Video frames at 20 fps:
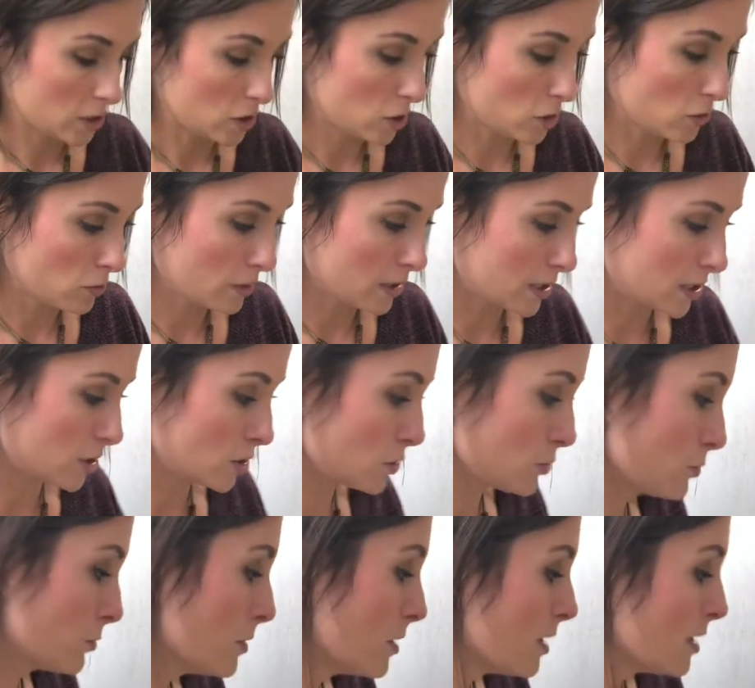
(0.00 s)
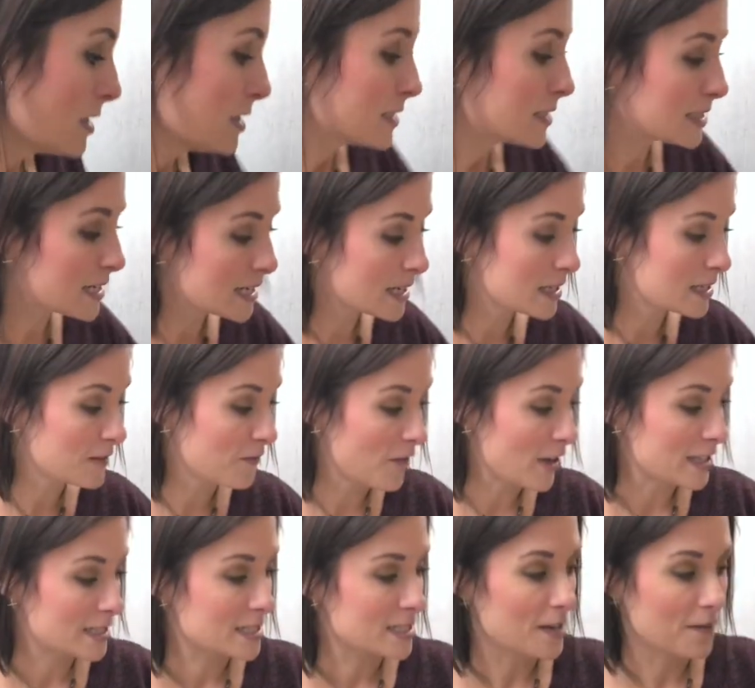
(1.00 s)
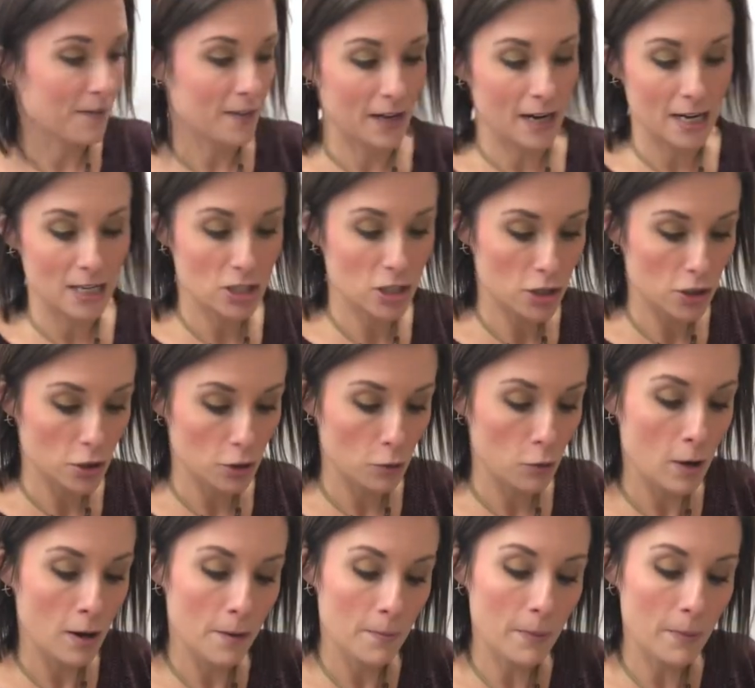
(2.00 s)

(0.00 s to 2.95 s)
to get to see the fun stuff that I do,